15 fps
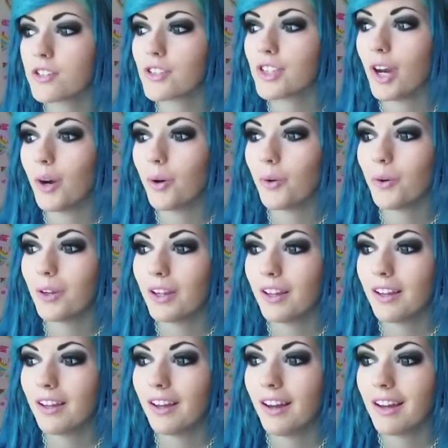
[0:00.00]
so
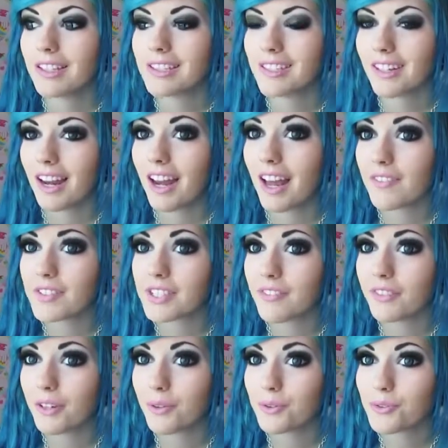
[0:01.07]
I still kind of have a
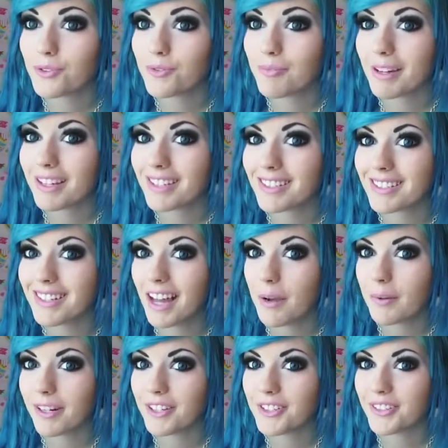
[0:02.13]
stuffy nose, but
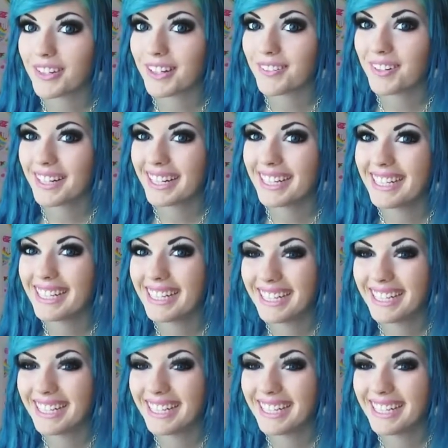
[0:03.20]
I'm gonna do it anyway.